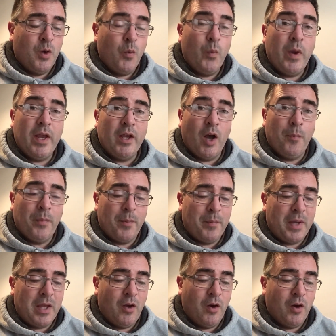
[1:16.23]
Wake up,
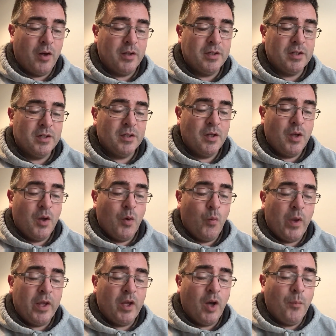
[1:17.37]
my heart.
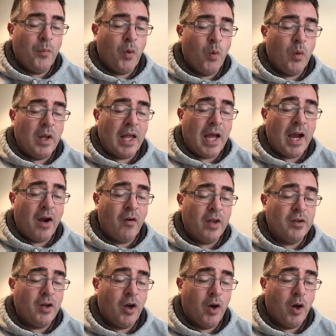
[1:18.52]
Wake up, O lyre and
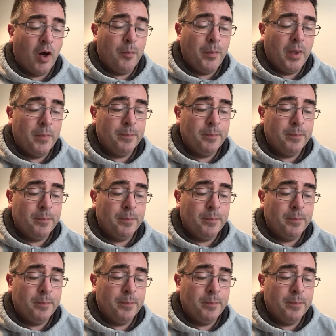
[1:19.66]
harp.